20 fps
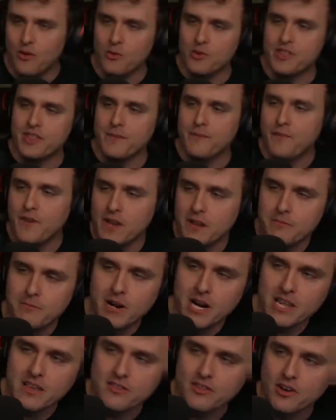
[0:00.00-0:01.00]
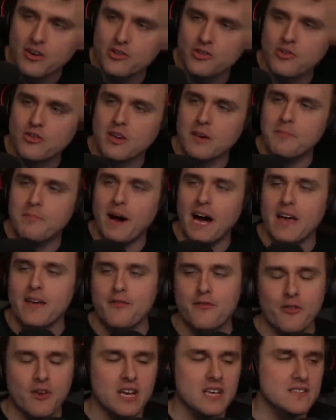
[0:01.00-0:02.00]
With infinite money, though, you could buy
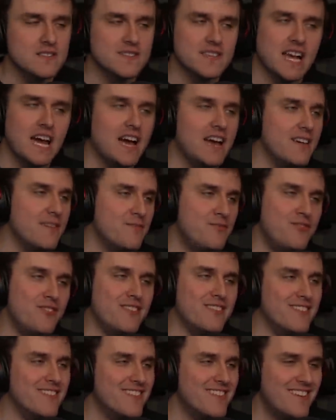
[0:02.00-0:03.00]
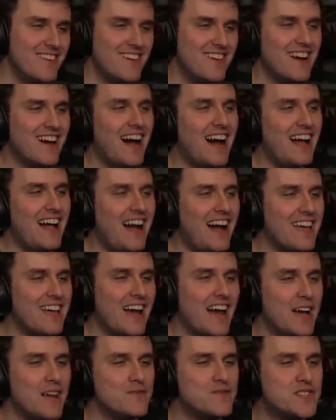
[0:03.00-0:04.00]
friends. I I,
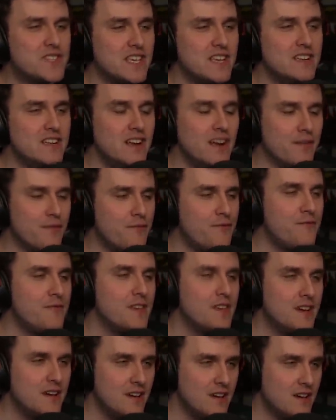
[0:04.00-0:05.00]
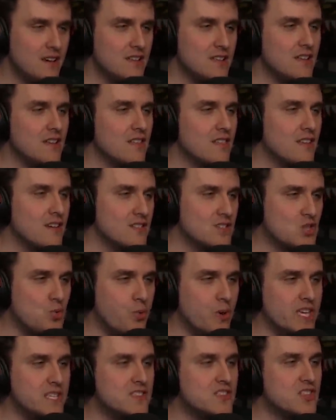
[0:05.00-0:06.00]
I I've seen enough
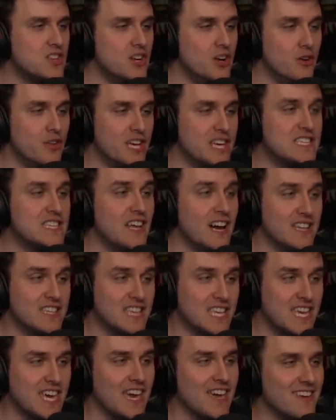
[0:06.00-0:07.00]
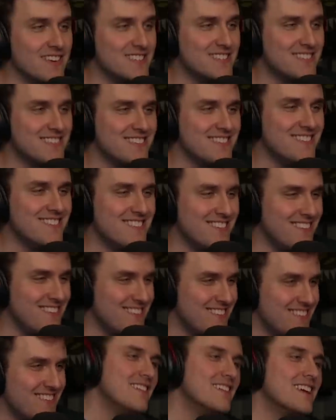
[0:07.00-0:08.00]
tweets to know that's not the case.
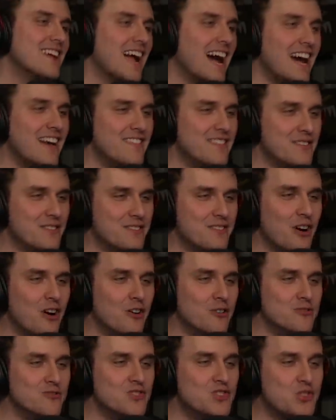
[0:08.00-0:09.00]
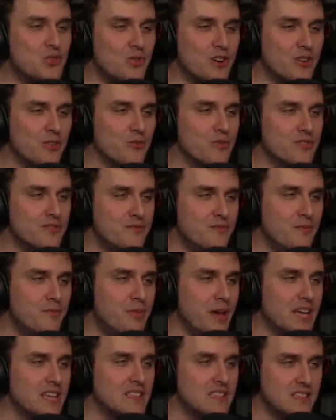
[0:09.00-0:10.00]
the guy that owns Twitter would
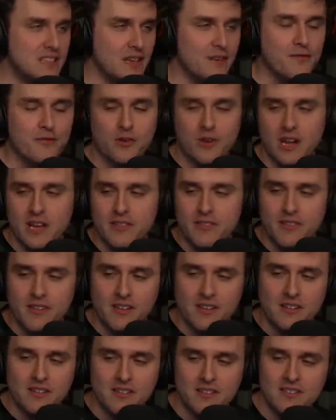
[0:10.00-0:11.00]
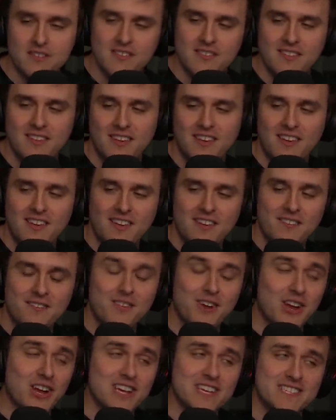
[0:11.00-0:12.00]
beg to differ, I think.
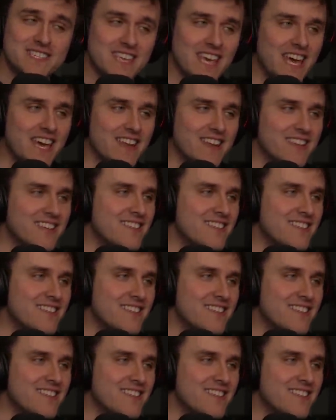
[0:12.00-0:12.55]
Very sad.